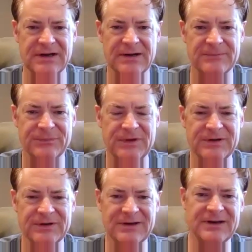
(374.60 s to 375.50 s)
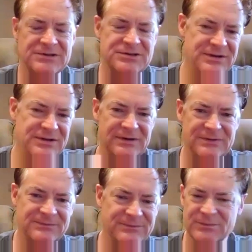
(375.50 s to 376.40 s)
um, you know and, as you
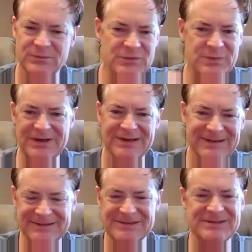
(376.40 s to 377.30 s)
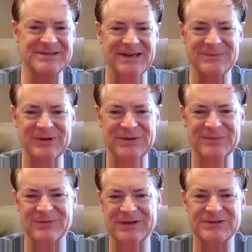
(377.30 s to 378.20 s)
know speaking sustainability
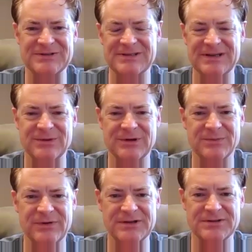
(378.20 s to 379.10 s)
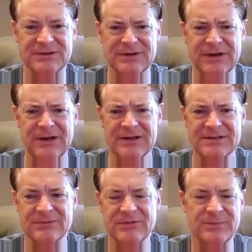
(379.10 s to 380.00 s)
professional sustainability professional
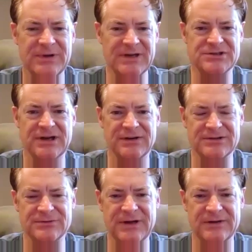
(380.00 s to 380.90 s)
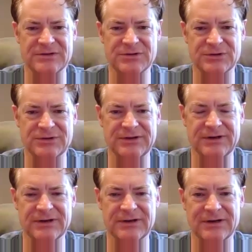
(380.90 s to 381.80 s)
some of our biggest challenges we have internally
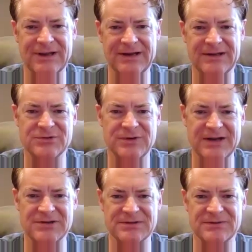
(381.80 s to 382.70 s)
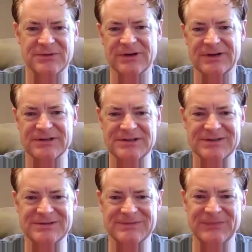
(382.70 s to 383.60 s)
are, are gaining traction for our
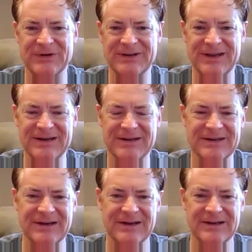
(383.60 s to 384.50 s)
initiatives you know gaining